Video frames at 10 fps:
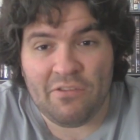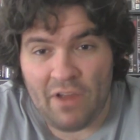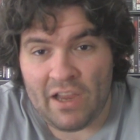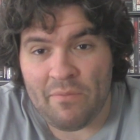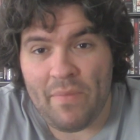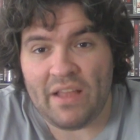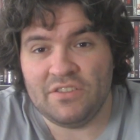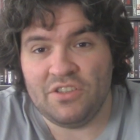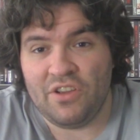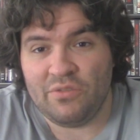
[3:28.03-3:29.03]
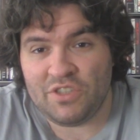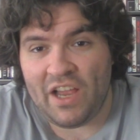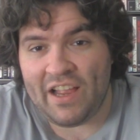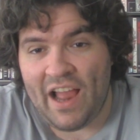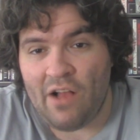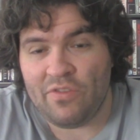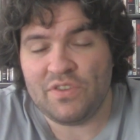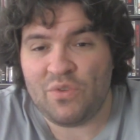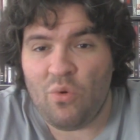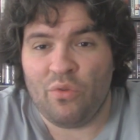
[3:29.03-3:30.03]
recommend you go check out
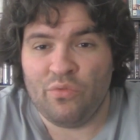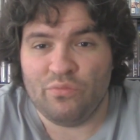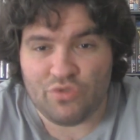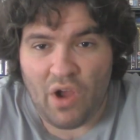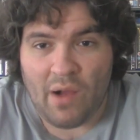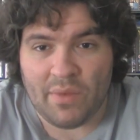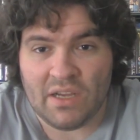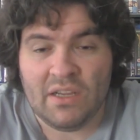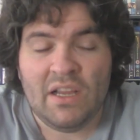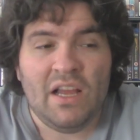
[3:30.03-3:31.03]
this courtroom drama